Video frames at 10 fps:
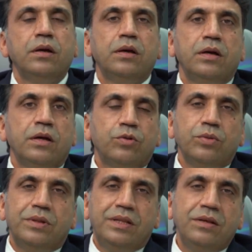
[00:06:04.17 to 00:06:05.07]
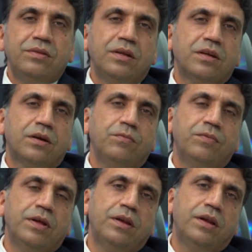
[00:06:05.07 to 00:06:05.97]
so these income will
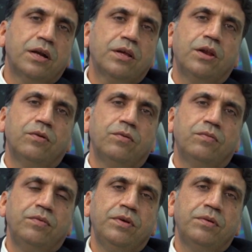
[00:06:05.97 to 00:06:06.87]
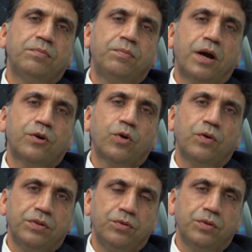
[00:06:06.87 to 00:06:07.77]
not be part of
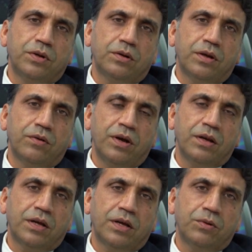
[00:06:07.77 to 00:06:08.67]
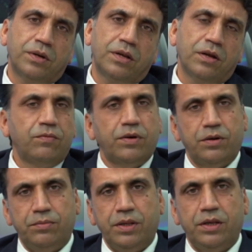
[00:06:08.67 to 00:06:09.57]
your while calculating a 1
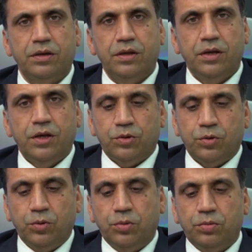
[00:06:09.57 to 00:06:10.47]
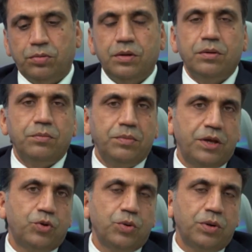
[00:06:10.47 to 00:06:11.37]
million. So make
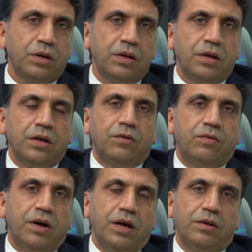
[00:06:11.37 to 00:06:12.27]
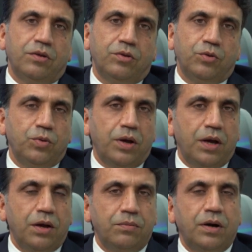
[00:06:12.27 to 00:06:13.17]
sure while you have
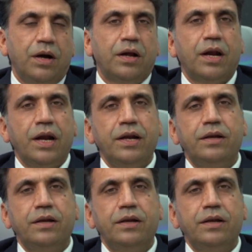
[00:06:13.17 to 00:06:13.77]
a right,